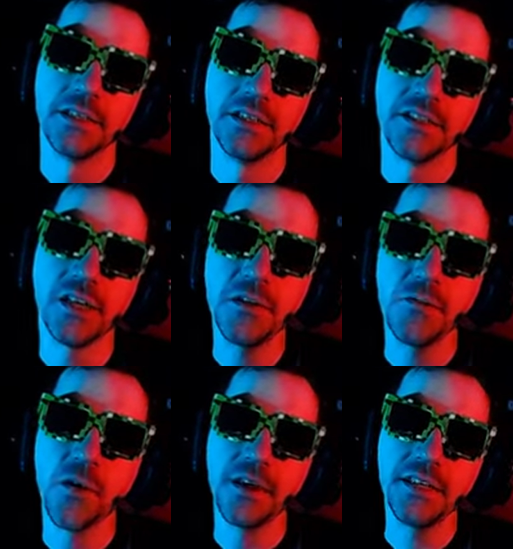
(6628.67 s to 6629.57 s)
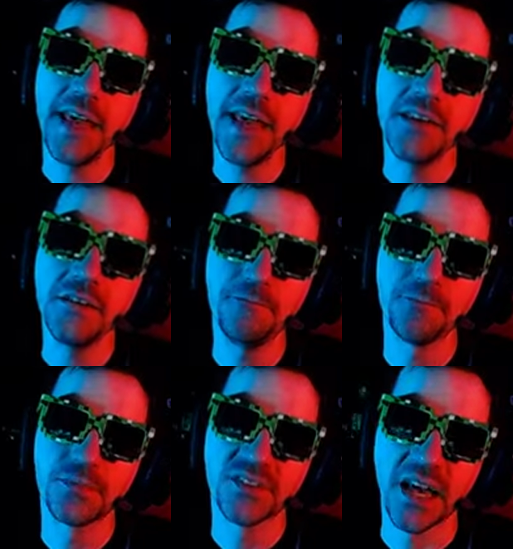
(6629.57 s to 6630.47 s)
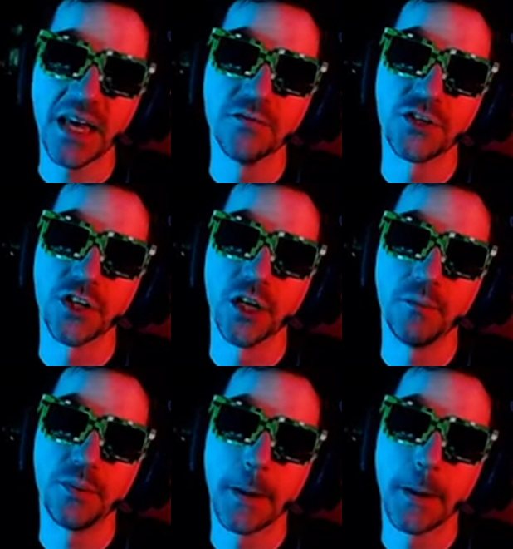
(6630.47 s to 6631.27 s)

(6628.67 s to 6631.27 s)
Zelda 1 Ganon? It's kind of a chump.